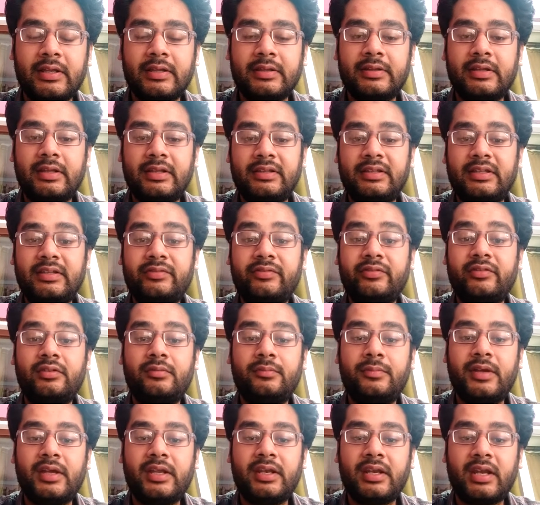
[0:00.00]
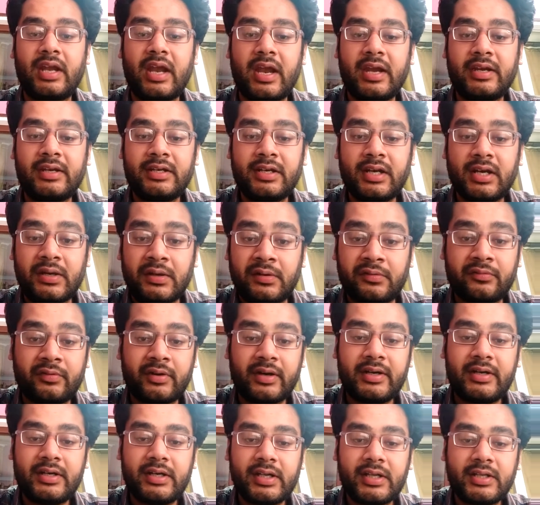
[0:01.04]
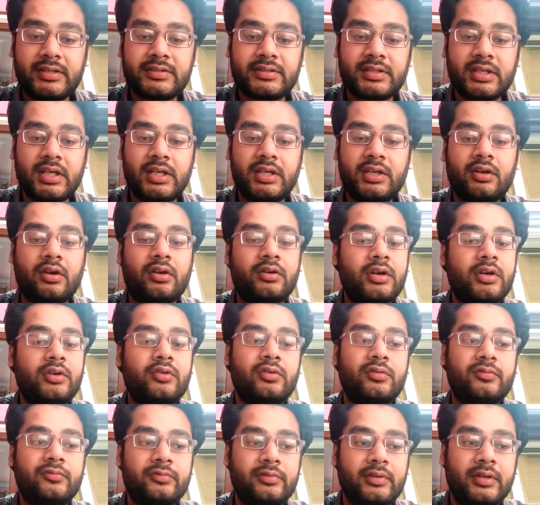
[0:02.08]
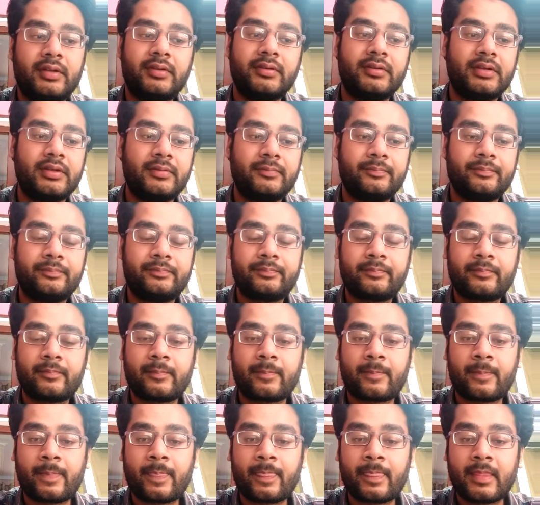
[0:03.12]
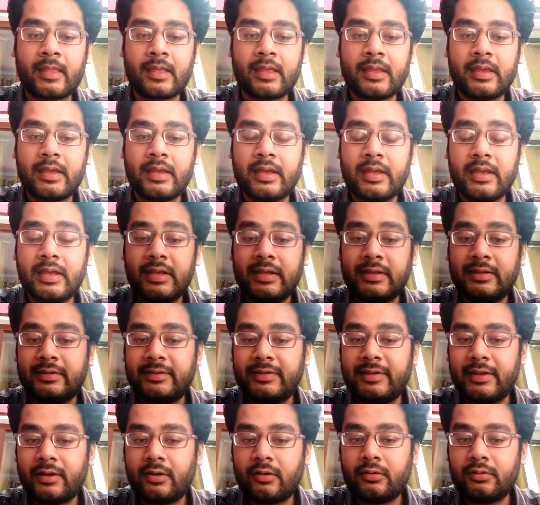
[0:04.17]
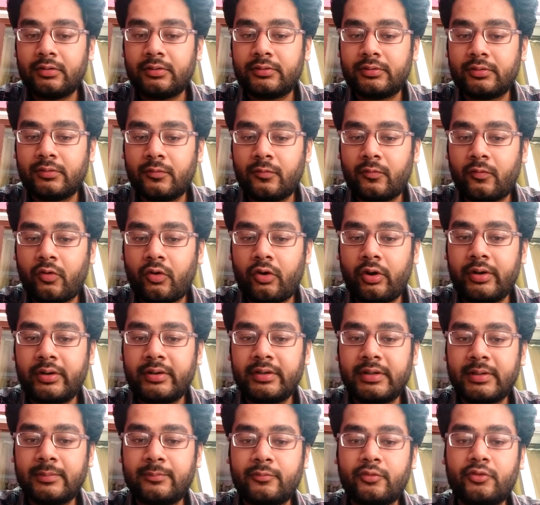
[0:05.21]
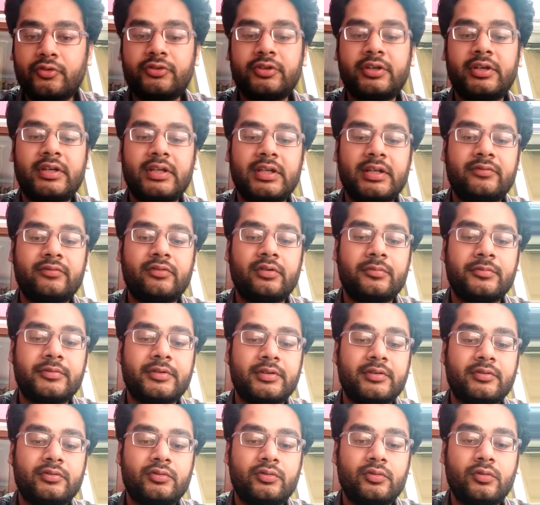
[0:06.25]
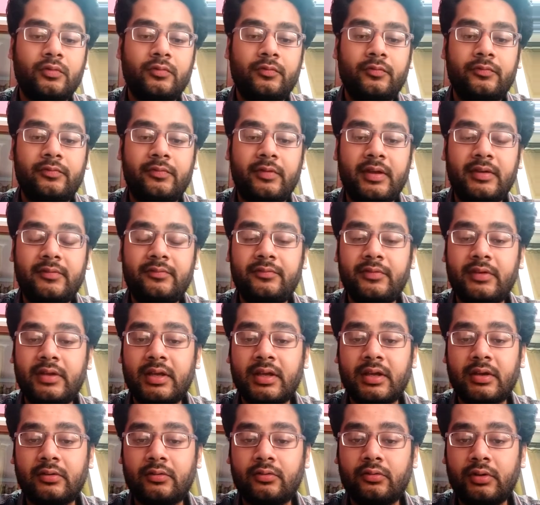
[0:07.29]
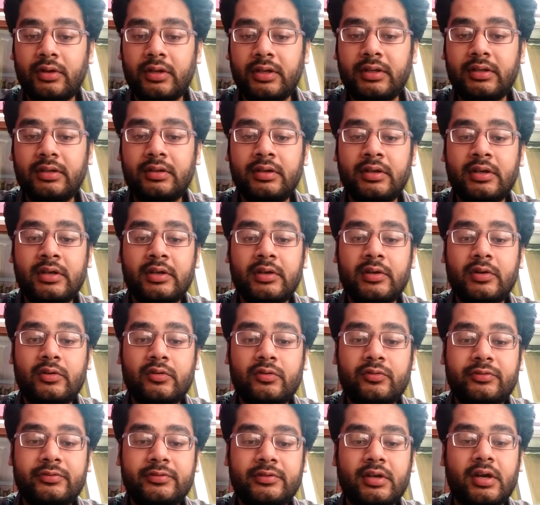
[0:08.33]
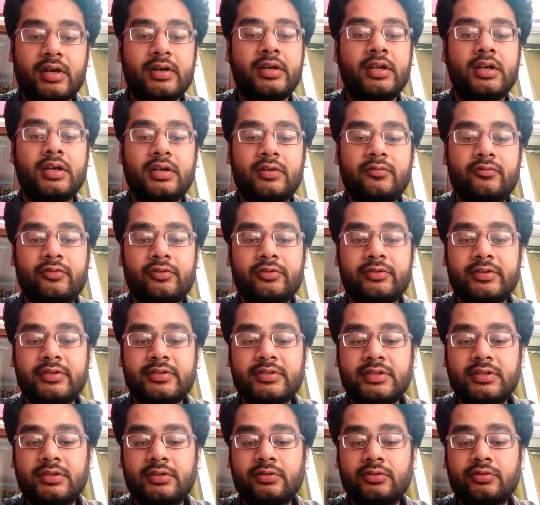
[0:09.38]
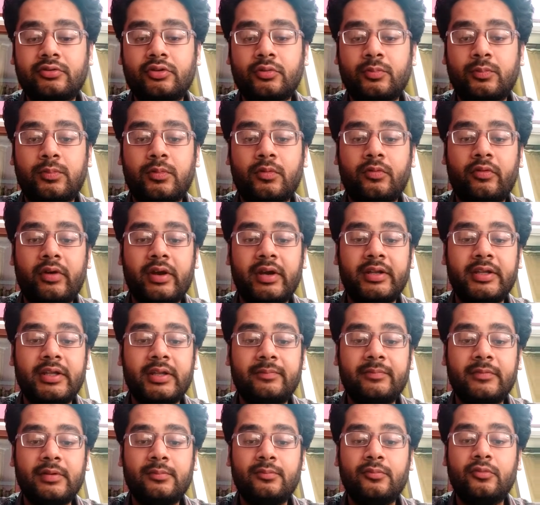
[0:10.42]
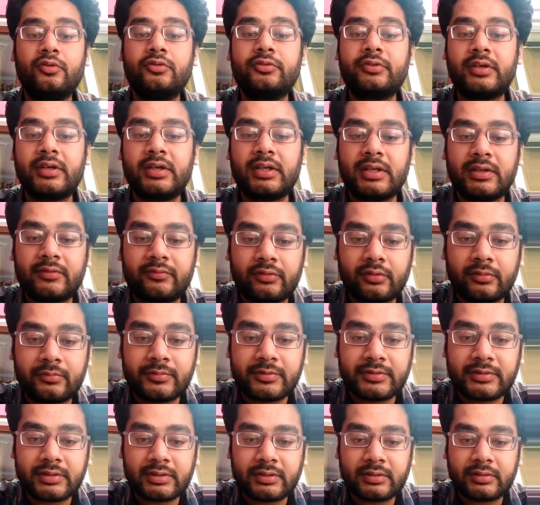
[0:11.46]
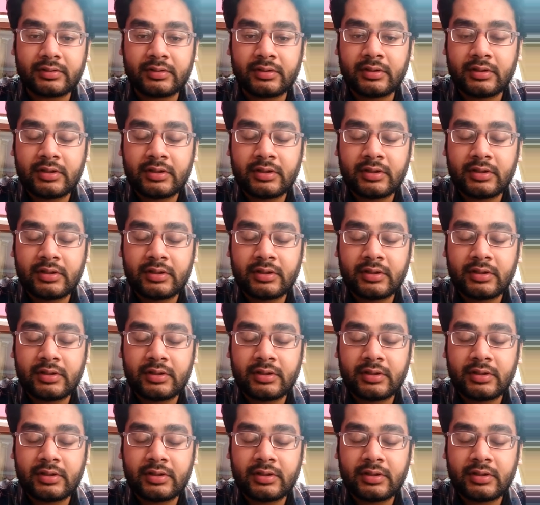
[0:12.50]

then this will be an added advantage in order to influence them. They also want the most critical information. So when we are going to start our conversations, to provide them the most critical information.